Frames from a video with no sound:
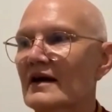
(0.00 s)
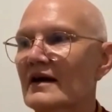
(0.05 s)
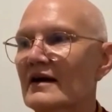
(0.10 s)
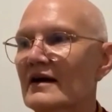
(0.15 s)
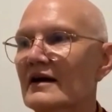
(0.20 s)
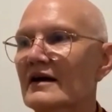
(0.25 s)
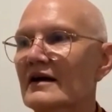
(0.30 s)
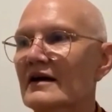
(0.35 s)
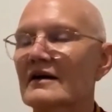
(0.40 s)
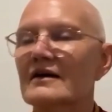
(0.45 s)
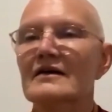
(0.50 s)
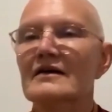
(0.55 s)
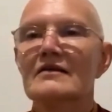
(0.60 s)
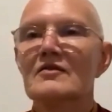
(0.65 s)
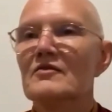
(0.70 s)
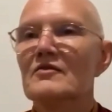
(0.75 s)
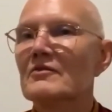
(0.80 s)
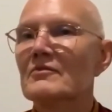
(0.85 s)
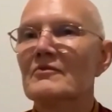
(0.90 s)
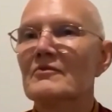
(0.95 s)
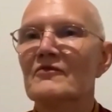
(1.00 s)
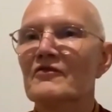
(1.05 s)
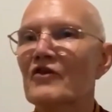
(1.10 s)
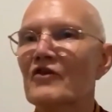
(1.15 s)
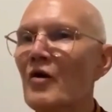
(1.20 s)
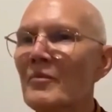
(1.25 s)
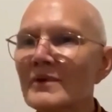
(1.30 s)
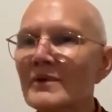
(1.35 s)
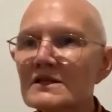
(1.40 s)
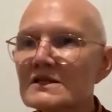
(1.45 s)

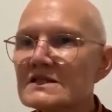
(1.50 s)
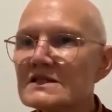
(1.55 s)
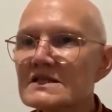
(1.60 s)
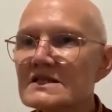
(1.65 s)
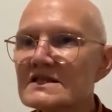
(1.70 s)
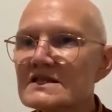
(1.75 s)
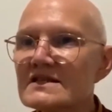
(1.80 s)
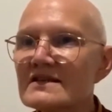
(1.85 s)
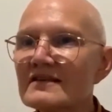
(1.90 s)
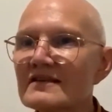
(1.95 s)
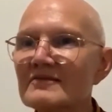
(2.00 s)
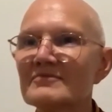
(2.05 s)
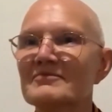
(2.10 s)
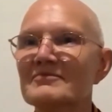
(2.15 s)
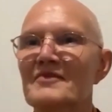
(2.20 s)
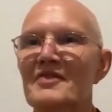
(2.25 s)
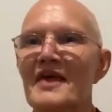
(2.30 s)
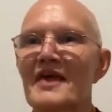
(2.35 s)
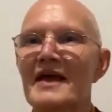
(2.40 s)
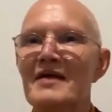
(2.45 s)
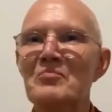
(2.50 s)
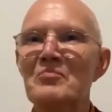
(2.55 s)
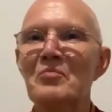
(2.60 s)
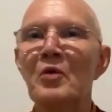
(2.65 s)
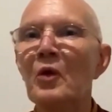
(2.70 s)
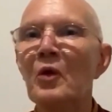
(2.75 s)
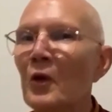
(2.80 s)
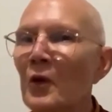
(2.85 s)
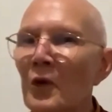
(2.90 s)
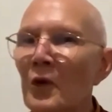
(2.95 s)
vomit, they
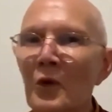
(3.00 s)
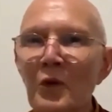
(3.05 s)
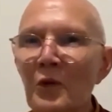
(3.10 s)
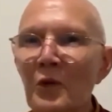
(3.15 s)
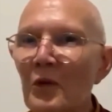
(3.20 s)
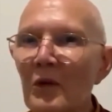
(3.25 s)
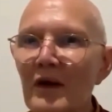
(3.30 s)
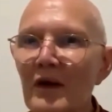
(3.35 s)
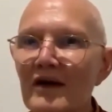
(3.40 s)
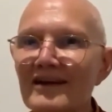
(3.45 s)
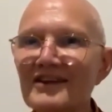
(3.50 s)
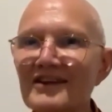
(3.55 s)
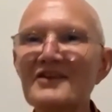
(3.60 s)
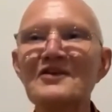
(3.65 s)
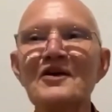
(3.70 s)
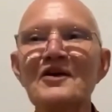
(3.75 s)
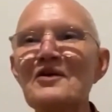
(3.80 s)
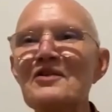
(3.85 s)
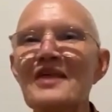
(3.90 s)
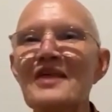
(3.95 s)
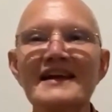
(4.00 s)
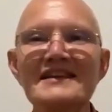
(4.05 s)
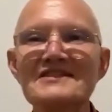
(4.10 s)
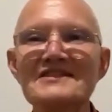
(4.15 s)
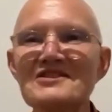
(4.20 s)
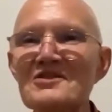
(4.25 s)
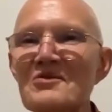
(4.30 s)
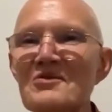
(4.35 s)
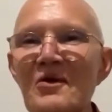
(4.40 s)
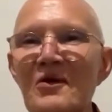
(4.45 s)
poo, you know, they
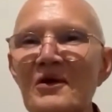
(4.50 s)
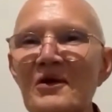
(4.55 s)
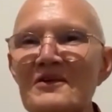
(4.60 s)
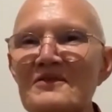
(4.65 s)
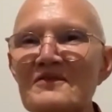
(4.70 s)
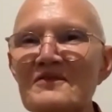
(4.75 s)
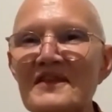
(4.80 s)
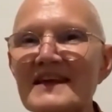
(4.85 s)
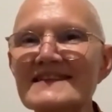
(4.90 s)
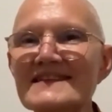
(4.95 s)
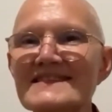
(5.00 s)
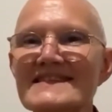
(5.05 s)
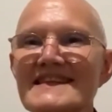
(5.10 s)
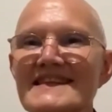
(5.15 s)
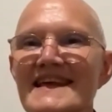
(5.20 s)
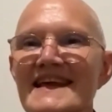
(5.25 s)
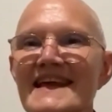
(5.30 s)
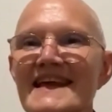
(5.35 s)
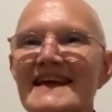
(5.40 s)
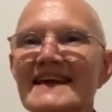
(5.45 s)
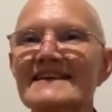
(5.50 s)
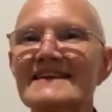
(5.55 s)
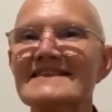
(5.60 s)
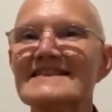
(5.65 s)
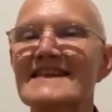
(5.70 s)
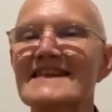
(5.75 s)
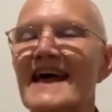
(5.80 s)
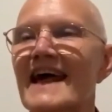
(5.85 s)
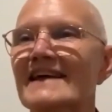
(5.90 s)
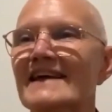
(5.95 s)
do all of these
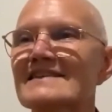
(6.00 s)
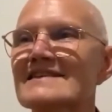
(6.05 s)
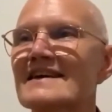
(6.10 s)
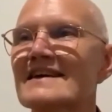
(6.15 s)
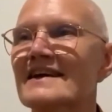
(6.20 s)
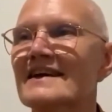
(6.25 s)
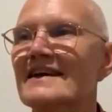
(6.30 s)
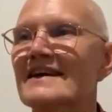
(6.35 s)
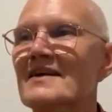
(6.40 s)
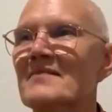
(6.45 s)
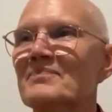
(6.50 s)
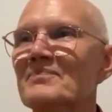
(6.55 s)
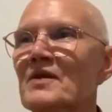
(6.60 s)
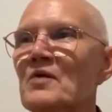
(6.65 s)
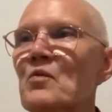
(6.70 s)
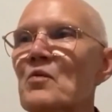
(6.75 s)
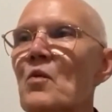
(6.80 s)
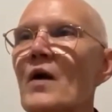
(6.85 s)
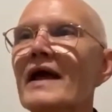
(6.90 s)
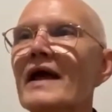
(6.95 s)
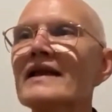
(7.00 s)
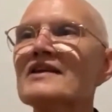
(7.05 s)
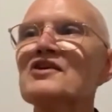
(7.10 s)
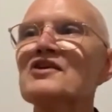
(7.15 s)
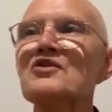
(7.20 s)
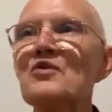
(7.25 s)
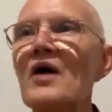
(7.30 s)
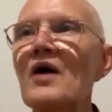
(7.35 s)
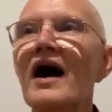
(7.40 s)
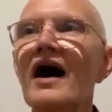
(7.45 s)
things that when
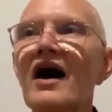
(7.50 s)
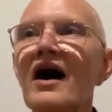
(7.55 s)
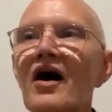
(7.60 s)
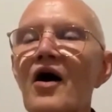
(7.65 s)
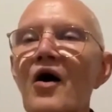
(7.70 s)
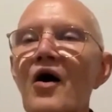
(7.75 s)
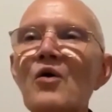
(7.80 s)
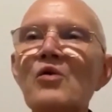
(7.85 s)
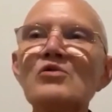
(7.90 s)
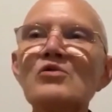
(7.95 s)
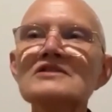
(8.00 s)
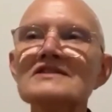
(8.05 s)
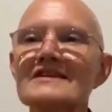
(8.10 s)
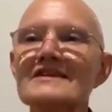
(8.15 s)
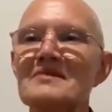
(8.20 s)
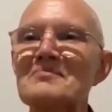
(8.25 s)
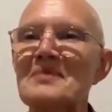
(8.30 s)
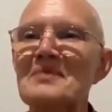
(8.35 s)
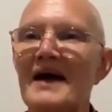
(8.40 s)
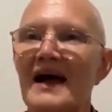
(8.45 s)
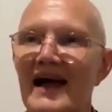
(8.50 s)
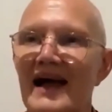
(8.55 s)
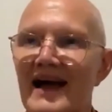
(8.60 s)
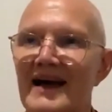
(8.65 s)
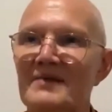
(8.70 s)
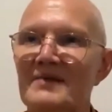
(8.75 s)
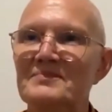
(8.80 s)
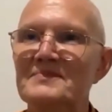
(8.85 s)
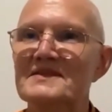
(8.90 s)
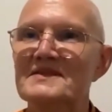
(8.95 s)
you are older,
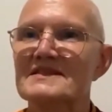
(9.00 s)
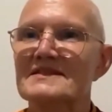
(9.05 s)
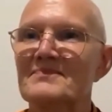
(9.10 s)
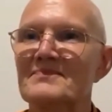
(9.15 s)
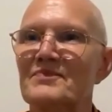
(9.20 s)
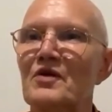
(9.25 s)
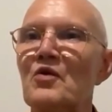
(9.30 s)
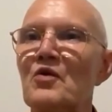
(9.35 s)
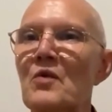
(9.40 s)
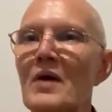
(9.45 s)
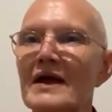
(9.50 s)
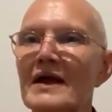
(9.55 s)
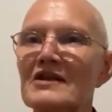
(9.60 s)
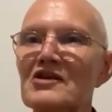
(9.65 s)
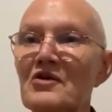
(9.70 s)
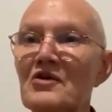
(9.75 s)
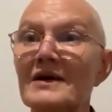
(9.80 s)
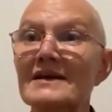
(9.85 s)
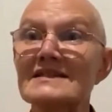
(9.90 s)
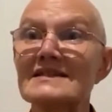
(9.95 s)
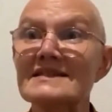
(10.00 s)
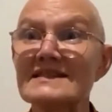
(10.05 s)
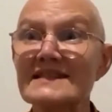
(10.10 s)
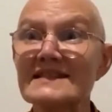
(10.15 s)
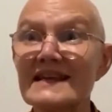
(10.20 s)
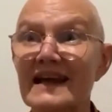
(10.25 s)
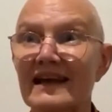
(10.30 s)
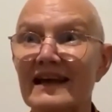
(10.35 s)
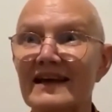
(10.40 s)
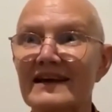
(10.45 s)
perhaps, or when you are
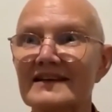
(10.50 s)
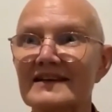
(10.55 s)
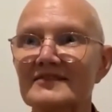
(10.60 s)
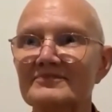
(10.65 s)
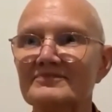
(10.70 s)
sick,